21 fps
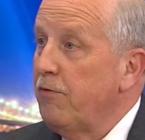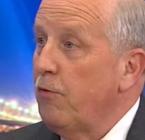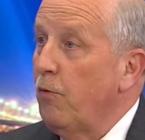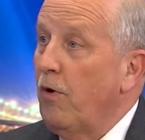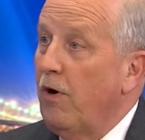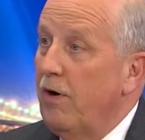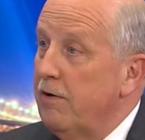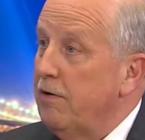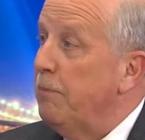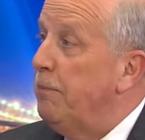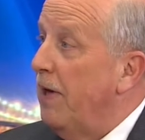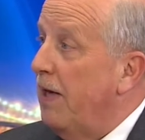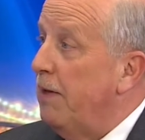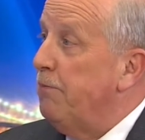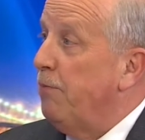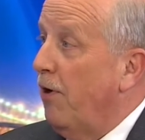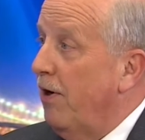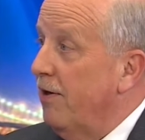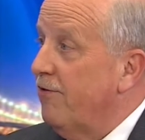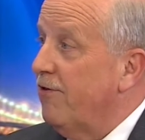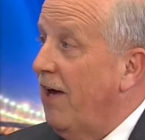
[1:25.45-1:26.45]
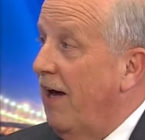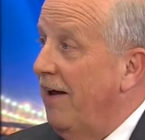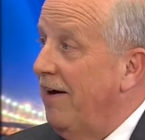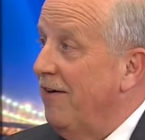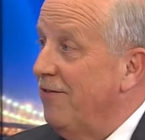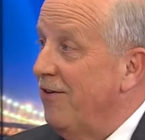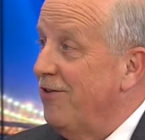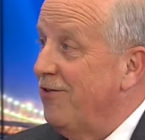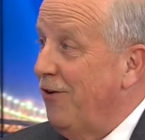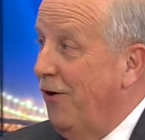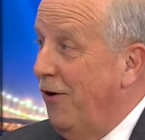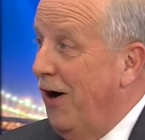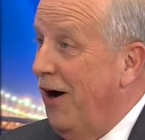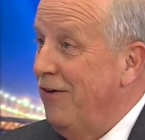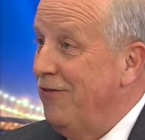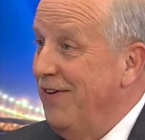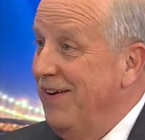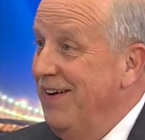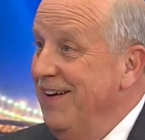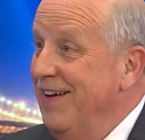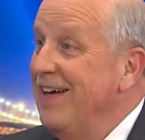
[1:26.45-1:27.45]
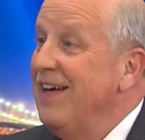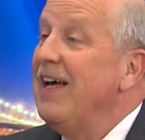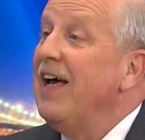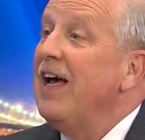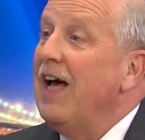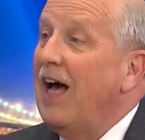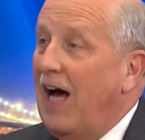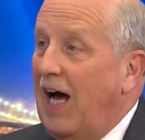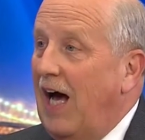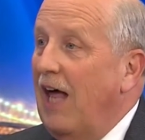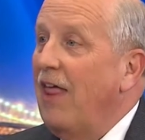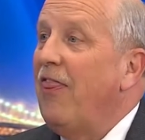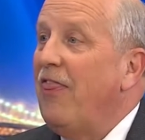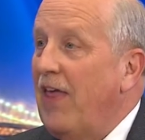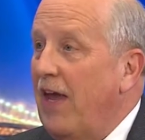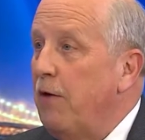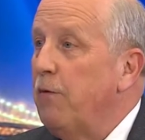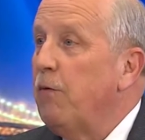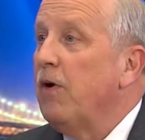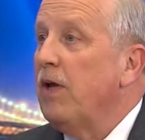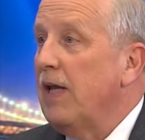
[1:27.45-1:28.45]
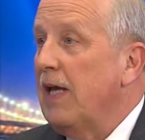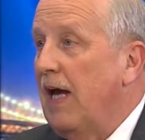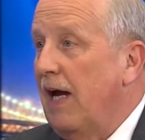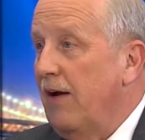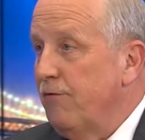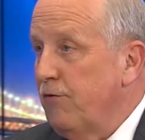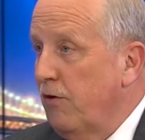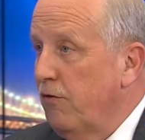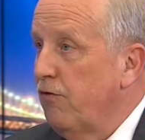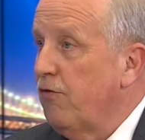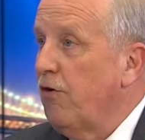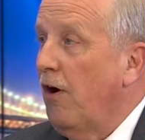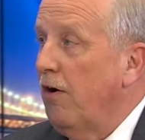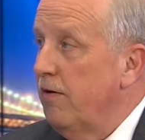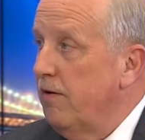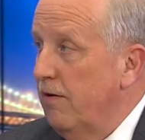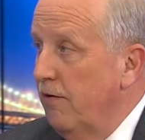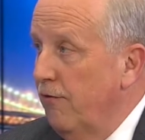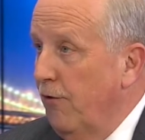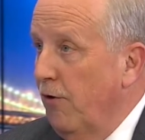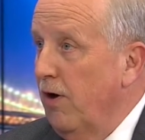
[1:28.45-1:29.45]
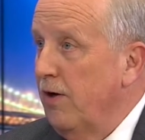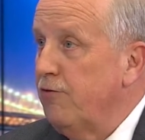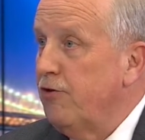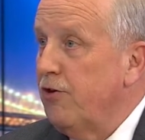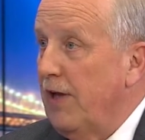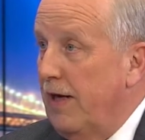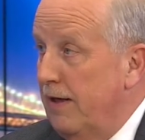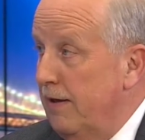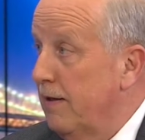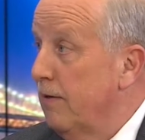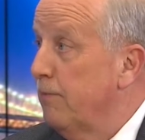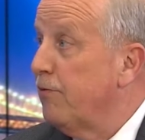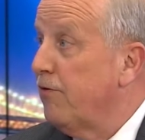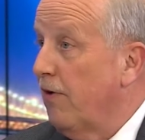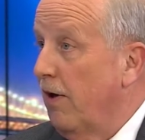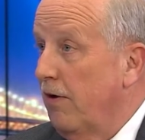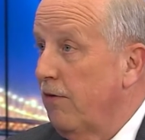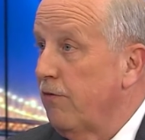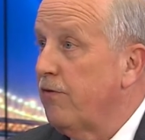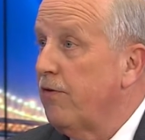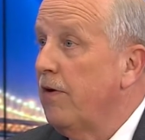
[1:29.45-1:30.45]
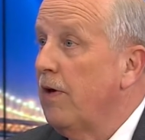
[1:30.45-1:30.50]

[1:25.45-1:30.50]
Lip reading: where a debate breaks out every so often. They really have to start differentiating themselves.